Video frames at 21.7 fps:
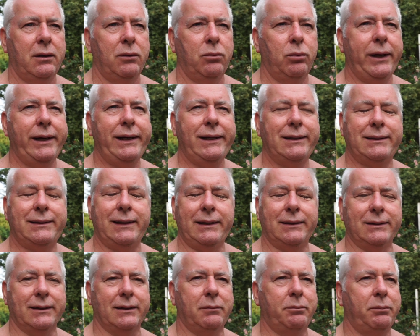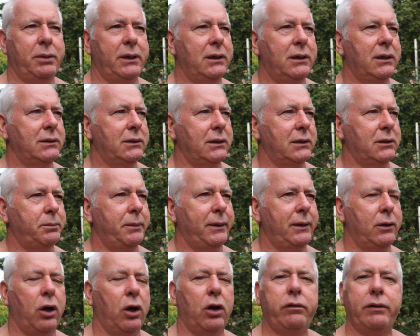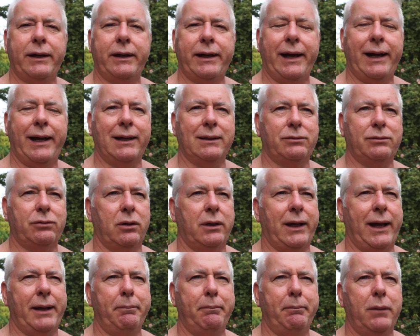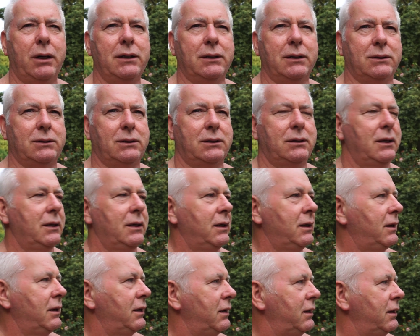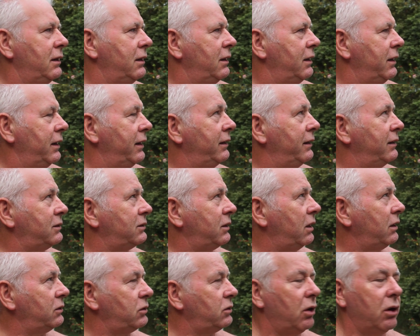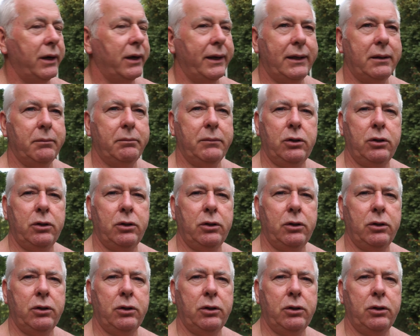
rainy season because it's been overcast for like months, and the sun's hardly.